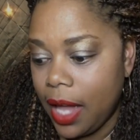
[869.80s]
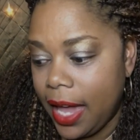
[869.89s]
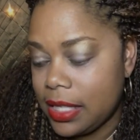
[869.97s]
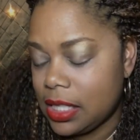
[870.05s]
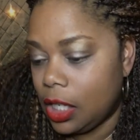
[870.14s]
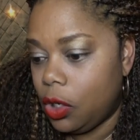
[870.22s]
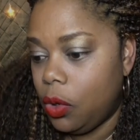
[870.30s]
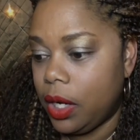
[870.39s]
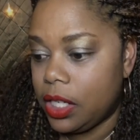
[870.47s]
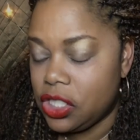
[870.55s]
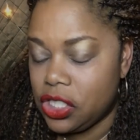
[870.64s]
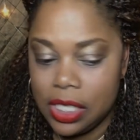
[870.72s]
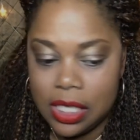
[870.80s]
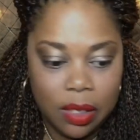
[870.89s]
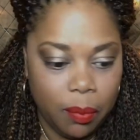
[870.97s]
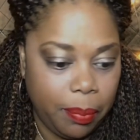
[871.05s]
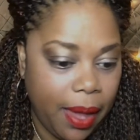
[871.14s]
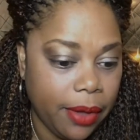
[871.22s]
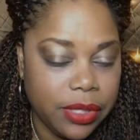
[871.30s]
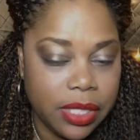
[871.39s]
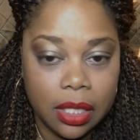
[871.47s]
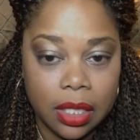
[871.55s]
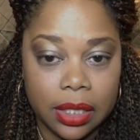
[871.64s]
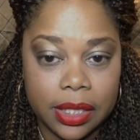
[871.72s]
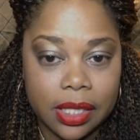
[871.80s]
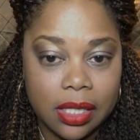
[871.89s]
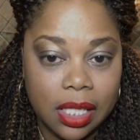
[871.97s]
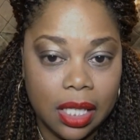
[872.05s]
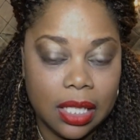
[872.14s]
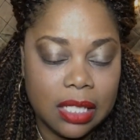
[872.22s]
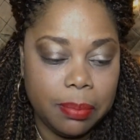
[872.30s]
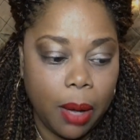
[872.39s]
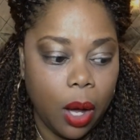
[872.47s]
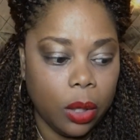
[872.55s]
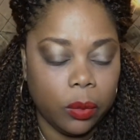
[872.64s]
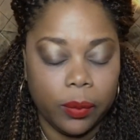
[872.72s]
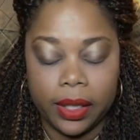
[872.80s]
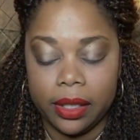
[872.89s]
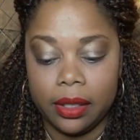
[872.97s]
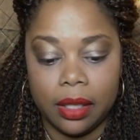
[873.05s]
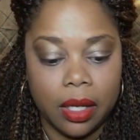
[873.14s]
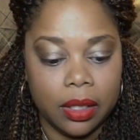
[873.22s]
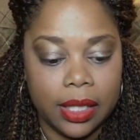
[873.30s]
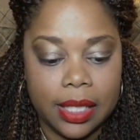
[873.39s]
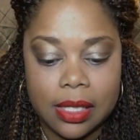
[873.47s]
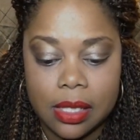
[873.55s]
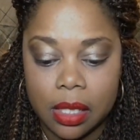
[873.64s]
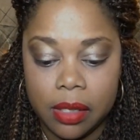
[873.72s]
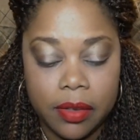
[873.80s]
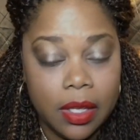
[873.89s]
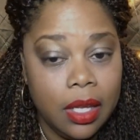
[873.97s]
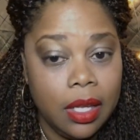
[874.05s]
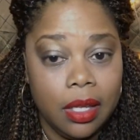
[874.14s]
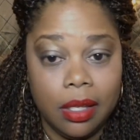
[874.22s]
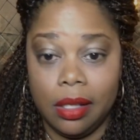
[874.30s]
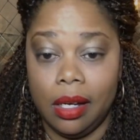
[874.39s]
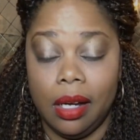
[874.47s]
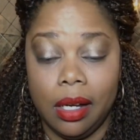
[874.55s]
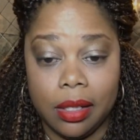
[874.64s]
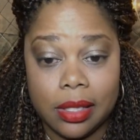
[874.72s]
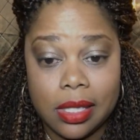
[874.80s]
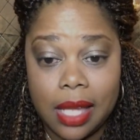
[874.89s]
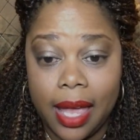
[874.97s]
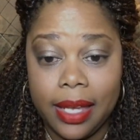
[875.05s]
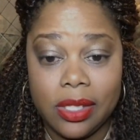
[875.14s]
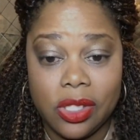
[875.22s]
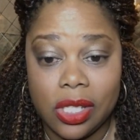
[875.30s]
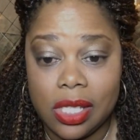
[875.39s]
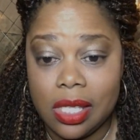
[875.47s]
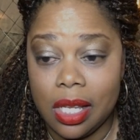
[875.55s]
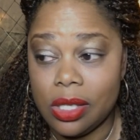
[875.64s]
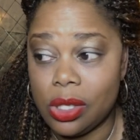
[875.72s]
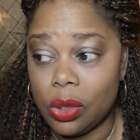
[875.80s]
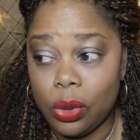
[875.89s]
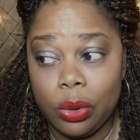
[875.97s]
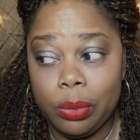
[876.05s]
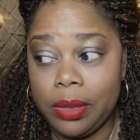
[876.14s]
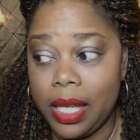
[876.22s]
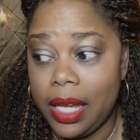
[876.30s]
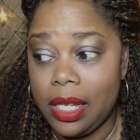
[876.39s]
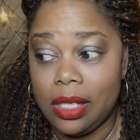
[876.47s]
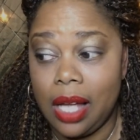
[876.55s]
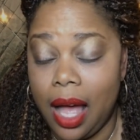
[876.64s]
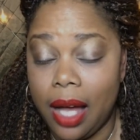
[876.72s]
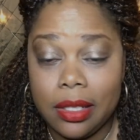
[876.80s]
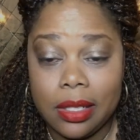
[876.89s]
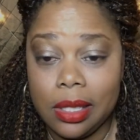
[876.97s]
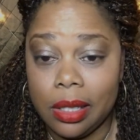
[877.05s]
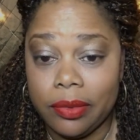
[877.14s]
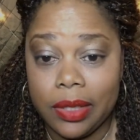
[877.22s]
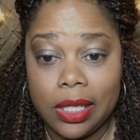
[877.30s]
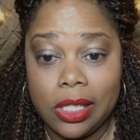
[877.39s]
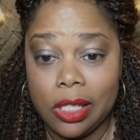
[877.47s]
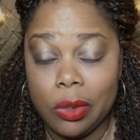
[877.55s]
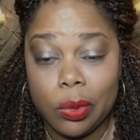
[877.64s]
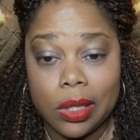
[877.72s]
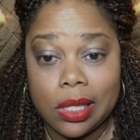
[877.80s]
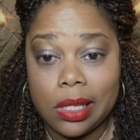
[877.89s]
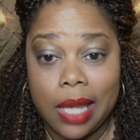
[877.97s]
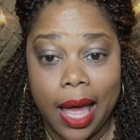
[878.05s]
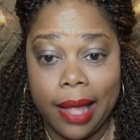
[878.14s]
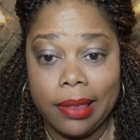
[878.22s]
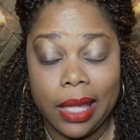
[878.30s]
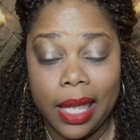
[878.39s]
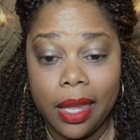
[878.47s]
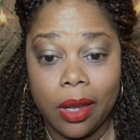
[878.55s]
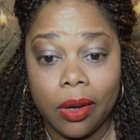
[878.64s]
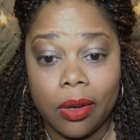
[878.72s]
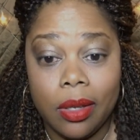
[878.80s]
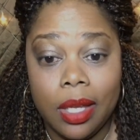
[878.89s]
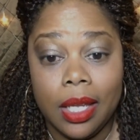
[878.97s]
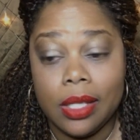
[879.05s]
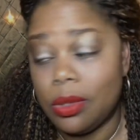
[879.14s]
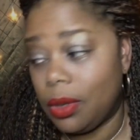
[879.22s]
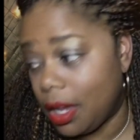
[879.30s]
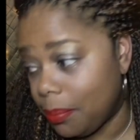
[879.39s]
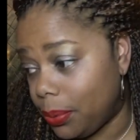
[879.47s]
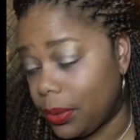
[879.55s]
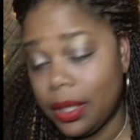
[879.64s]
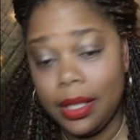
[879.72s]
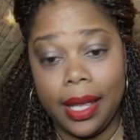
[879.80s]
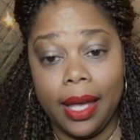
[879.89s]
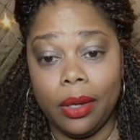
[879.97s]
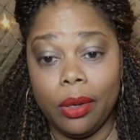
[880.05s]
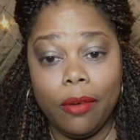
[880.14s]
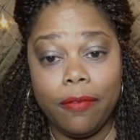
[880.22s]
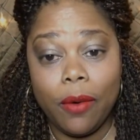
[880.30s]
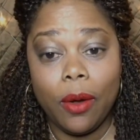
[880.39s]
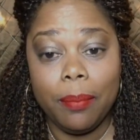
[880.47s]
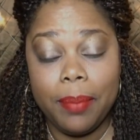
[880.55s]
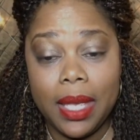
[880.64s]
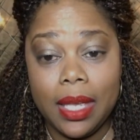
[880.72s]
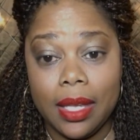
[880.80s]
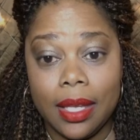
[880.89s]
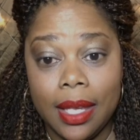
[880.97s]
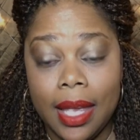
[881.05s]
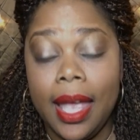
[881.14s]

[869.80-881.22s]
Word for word: asking questions and bouncing her little tennis ball around and all that stuff, uh, Sykes just assumed that cognitively she was not there. So they put her down on for a B.